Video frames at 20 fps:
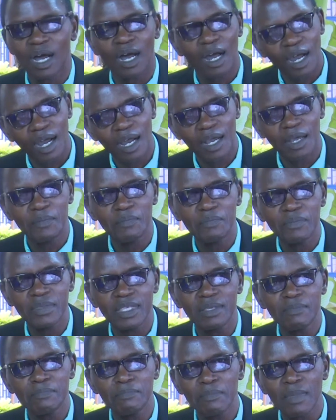she told me
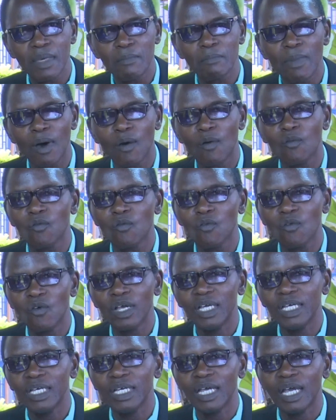that
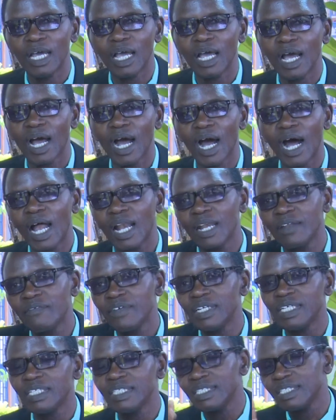I'm a
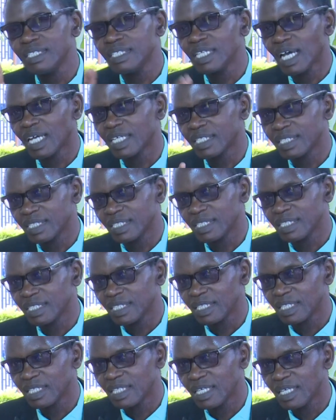member of the
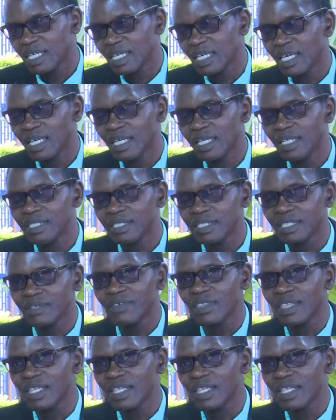Adventist church.